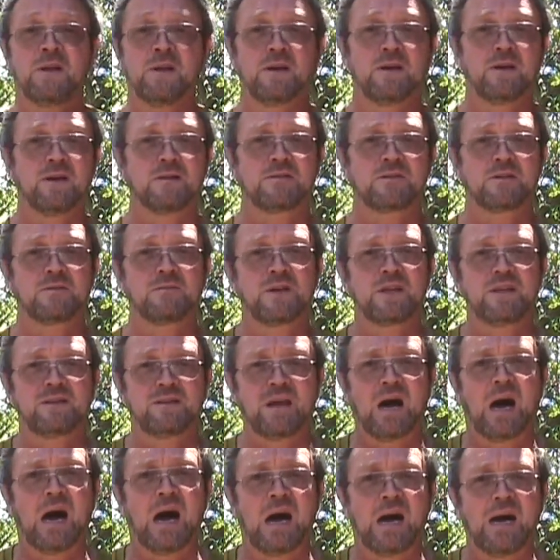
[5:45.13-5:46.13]
you know, somebody
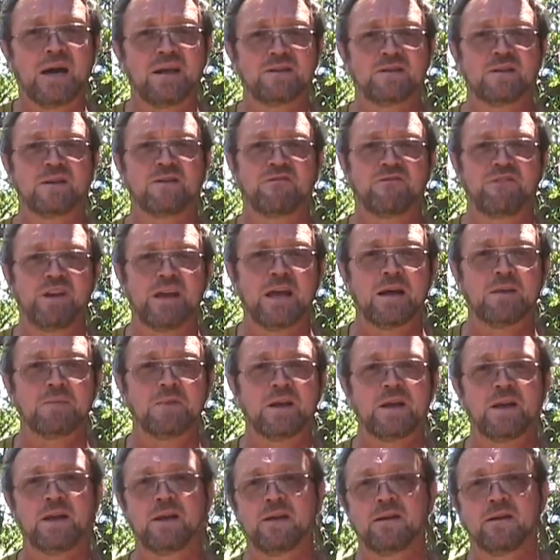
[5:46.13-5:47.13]
dies in the
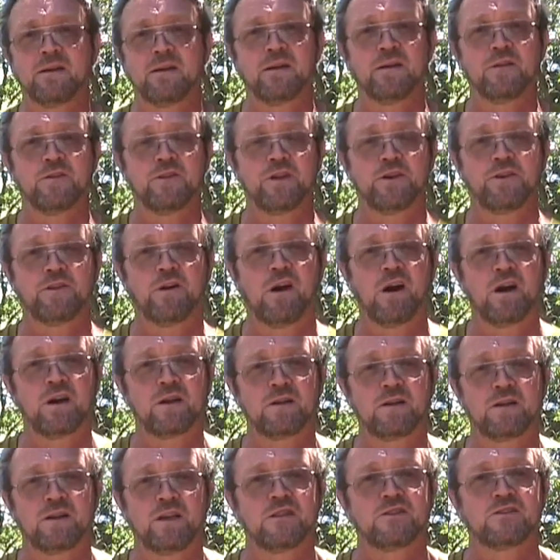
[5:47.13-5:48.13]
family, or you know, the dog
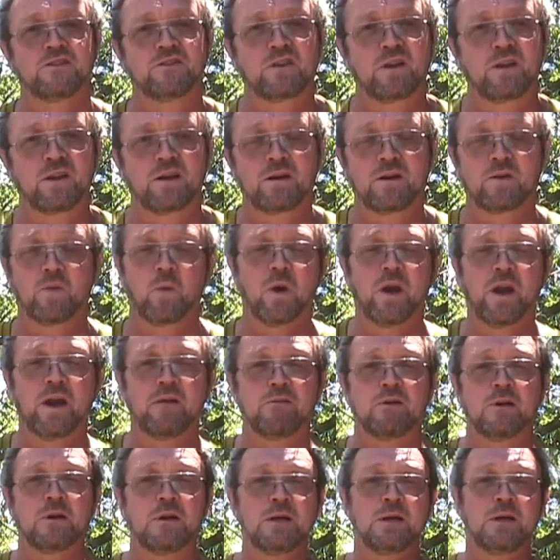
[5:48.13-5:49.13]
gets sick or
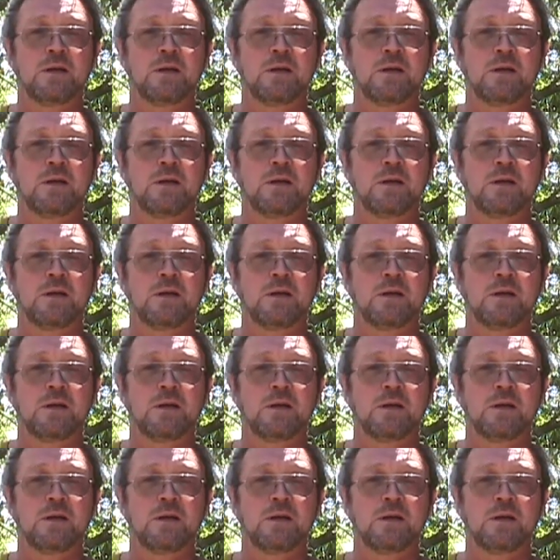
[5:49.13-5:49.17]
whatever.